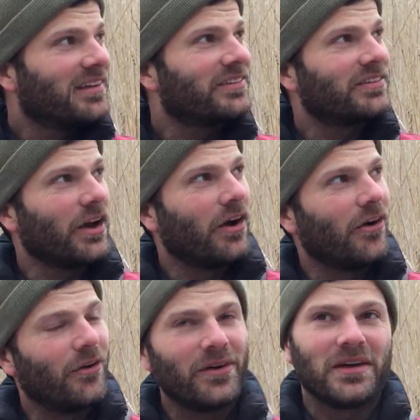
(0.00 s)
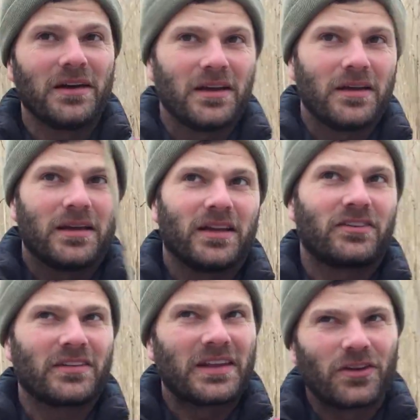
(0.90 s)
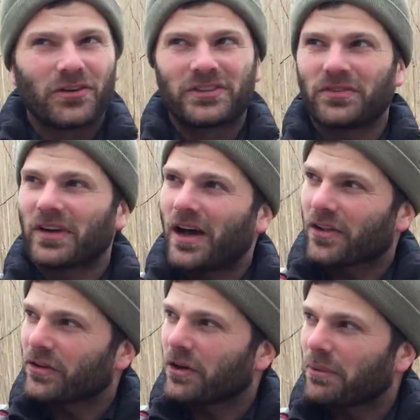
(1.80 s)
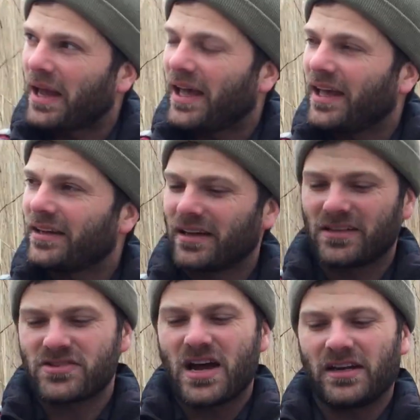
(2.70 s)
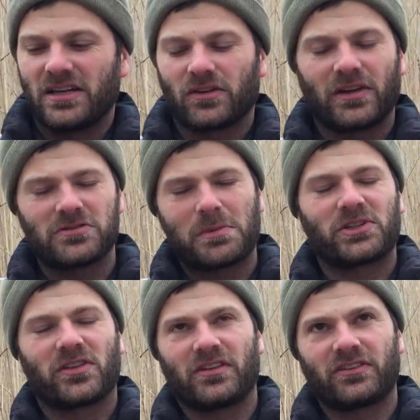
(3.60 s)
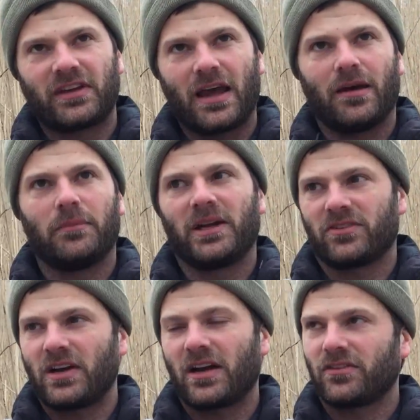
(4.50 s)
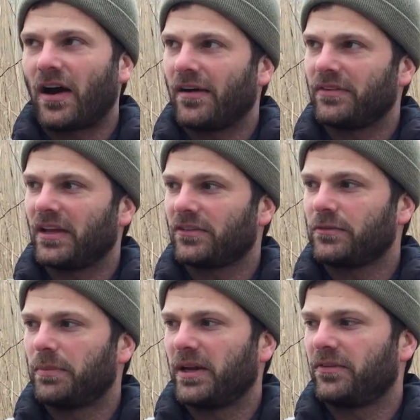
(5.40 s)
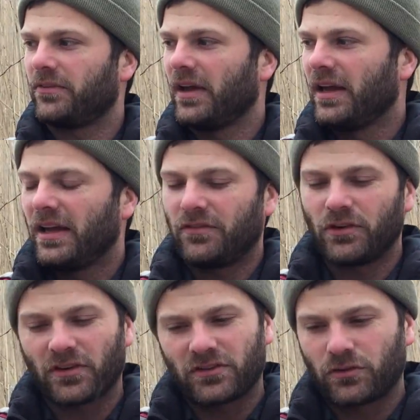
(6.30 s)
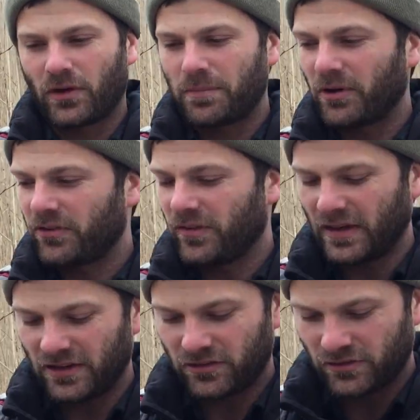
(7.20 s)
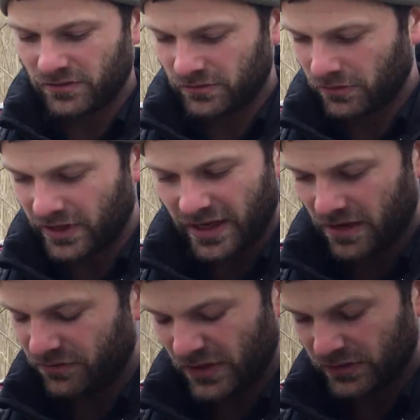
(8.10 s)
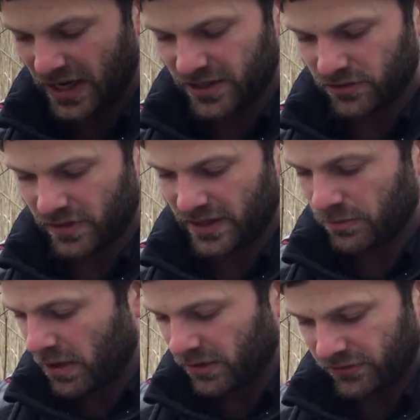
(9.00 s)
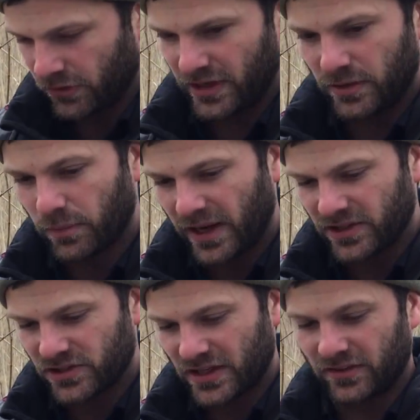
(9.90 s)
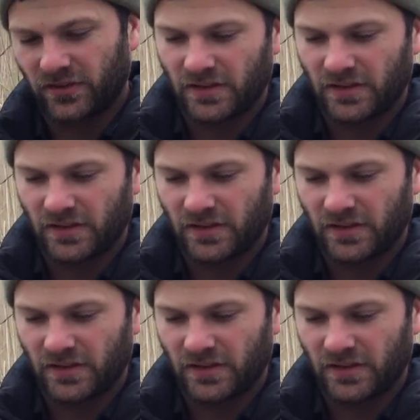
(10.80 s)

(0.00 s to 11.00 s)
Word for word: So it's a little different color of red, and it's not nearly as much of the stem, and it's not as obvious, but if if you're the sort of person that is looking at a field guide and you're like, well, is there any reddishness?